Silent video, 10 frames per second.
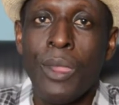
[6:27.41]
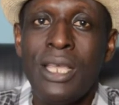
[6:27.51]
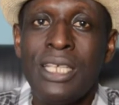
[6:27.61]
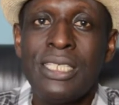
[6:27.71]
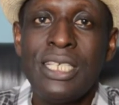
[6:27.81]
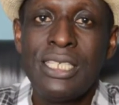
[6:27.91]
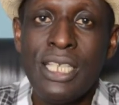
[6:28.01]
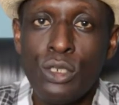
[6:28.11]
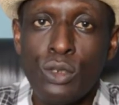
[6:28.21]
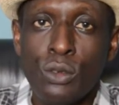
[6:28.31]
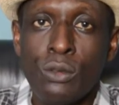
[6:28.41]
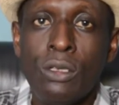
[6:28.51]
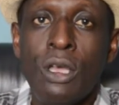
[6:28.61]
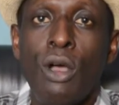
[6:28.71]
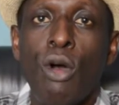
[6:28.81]
is this
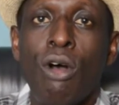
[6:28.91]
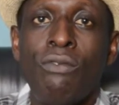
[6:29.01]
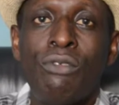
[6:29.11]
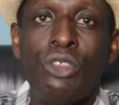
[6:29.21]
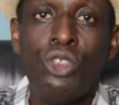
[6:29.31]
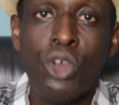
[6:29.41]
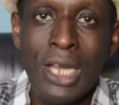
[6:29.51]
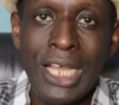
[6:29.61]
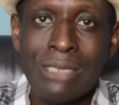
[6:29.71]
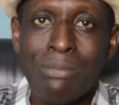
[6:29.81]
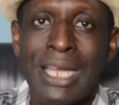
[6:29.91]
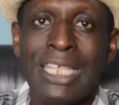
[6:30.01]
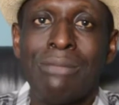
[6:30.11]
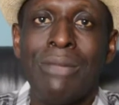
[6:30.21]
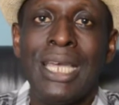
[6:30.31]
issue of knowledge
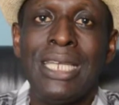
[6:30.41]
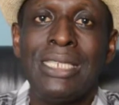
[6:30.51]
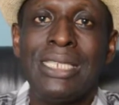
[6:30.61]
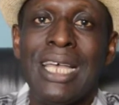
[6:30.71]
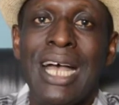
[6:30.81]
management